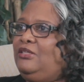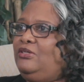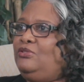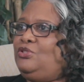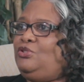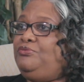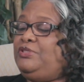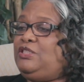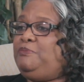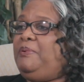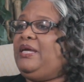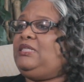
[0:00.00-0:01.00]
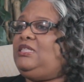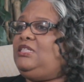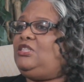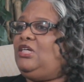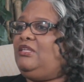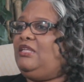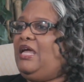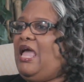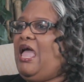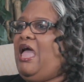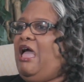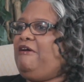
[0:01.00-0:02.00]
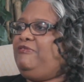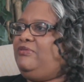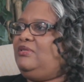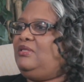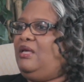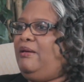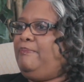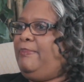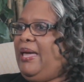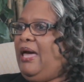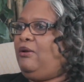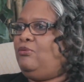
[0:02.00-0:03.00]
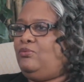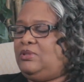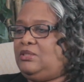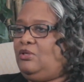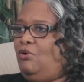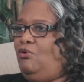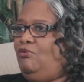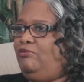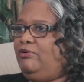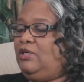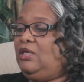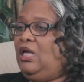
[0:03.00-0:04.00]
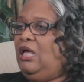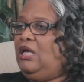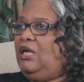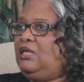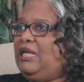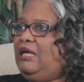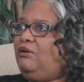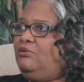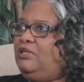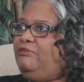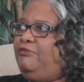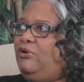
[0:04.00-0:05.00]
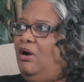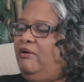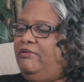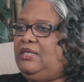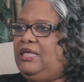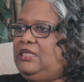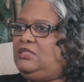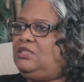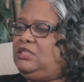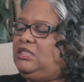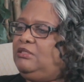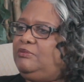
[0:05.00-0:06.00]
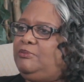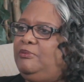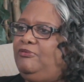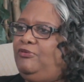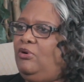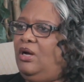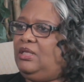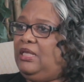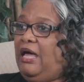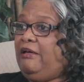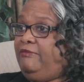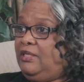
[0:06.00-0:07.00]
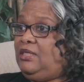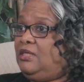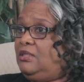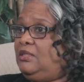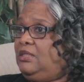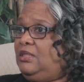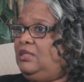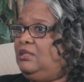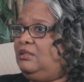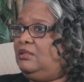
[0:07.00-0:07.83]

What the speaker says: learn to respect each other after that battle was over, not only for our relationships, but for our livelihood,